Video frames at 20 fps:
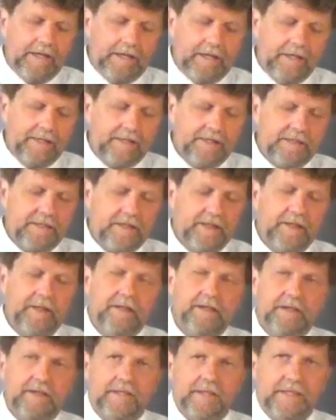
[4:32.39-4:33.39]
is
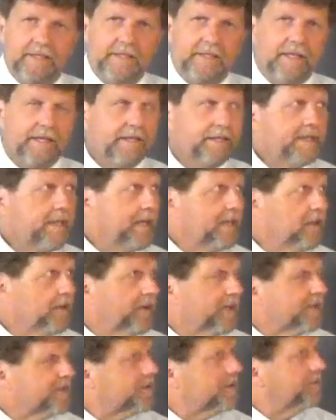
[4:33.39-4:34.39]

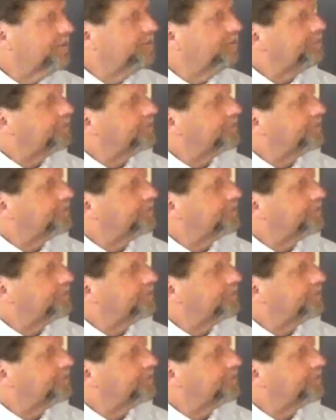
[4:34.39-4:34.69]
discontinuous.